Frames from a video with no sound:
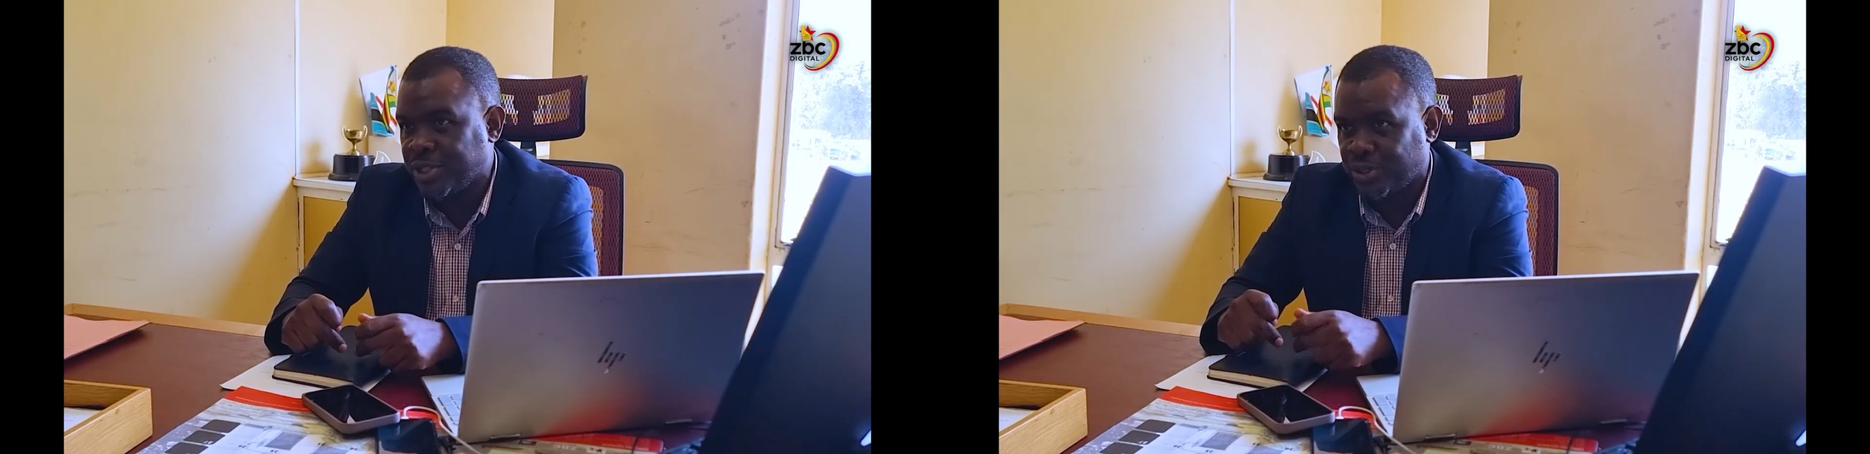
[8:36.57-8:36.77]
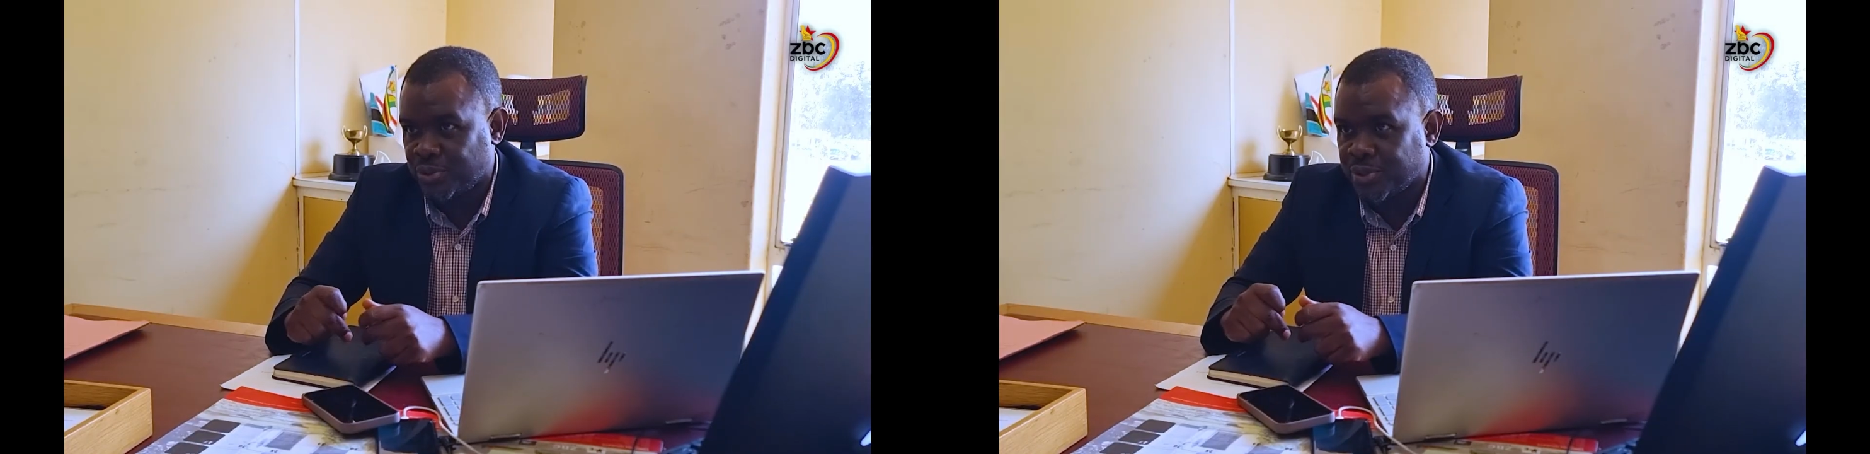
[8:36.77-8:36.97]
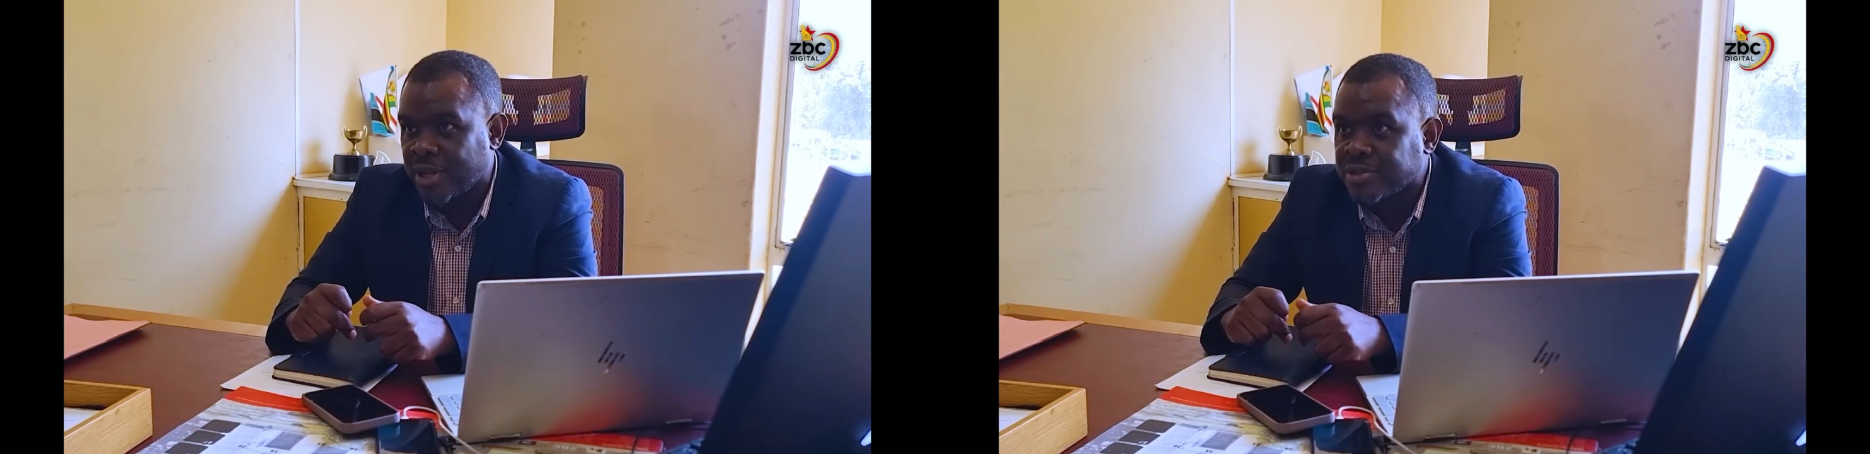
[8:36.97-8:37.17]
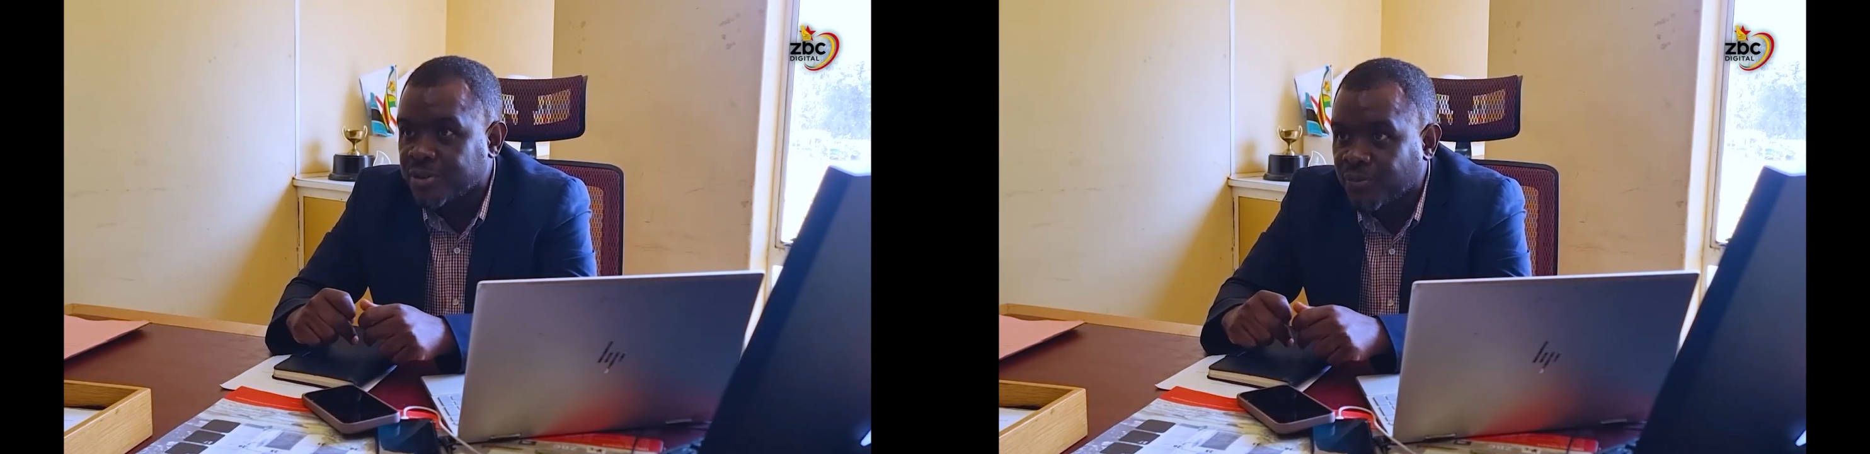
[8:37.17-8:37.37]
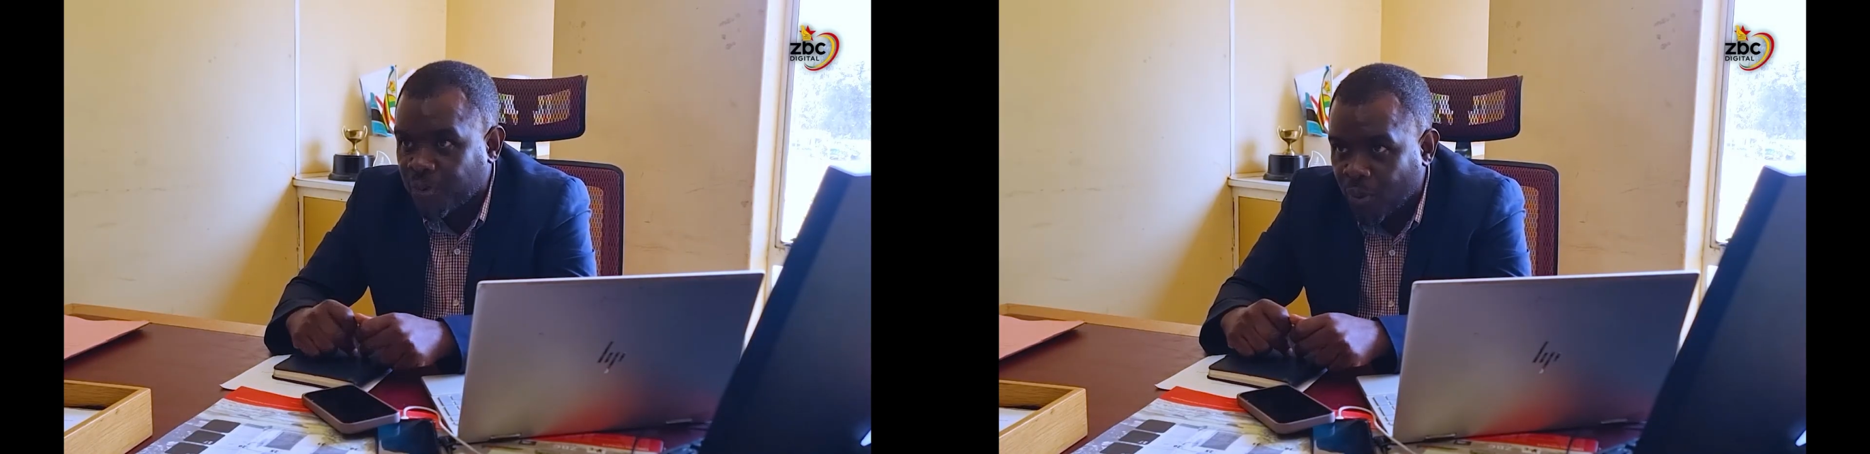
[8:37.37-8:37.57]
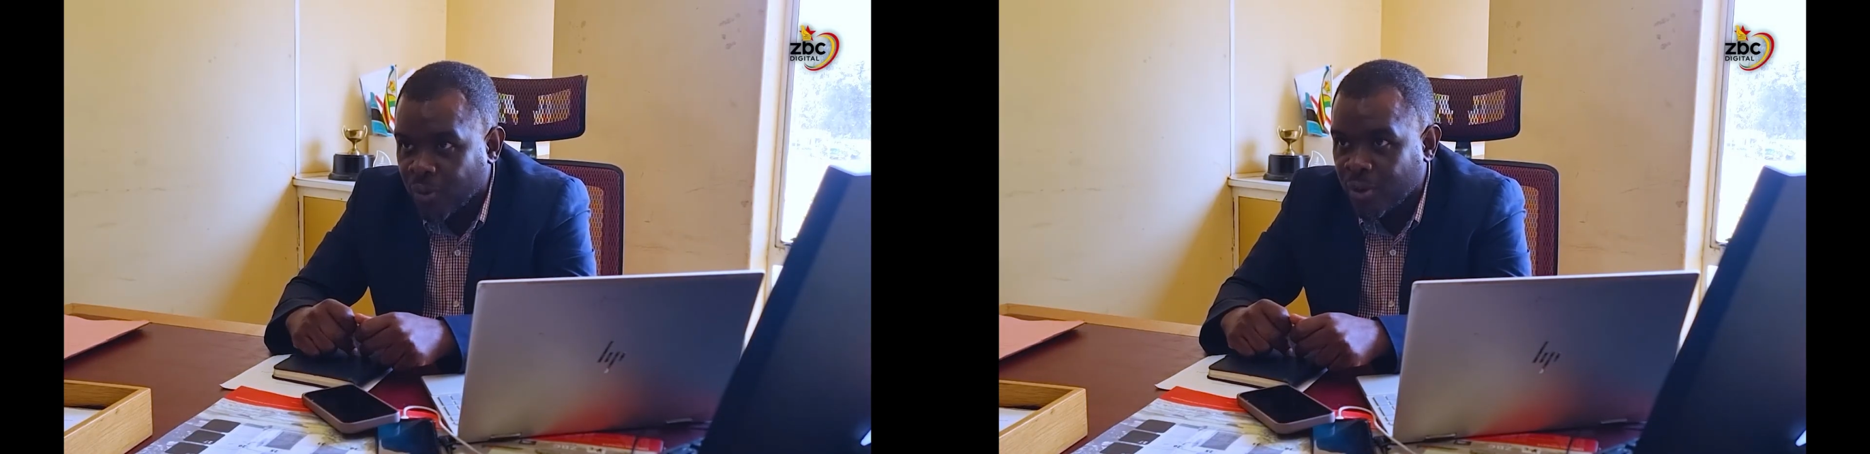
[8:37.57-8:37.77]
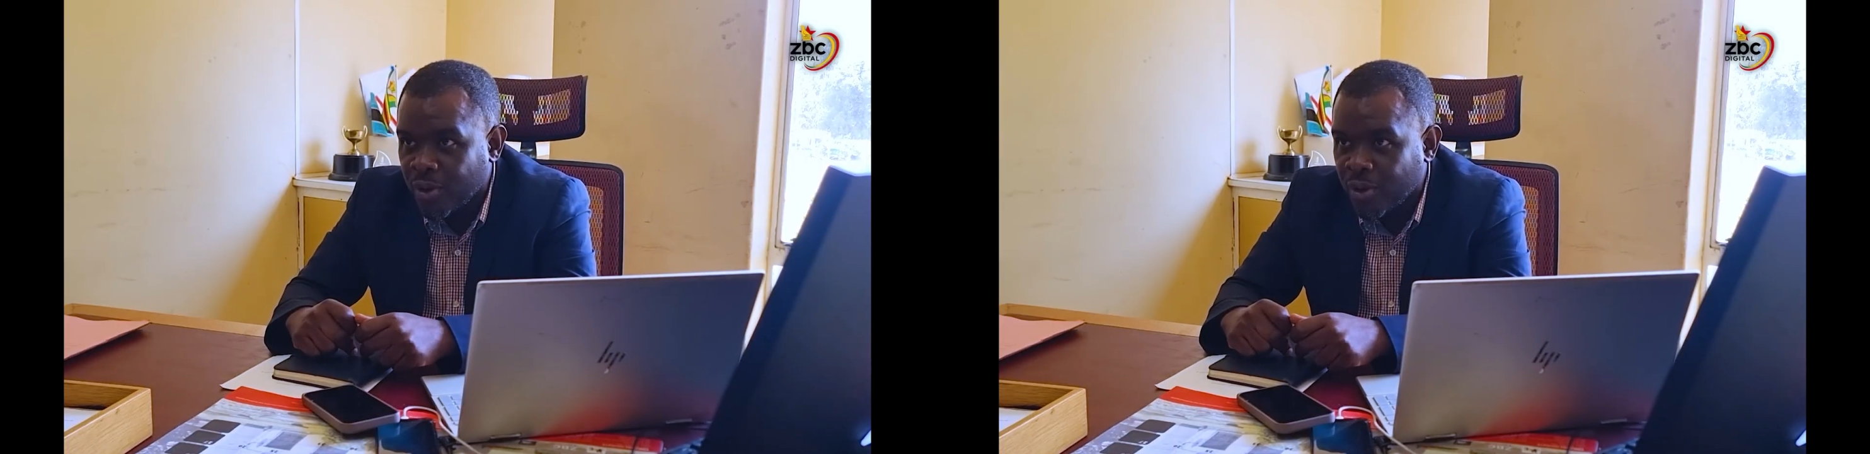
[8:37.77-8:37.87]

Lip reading: in 2004.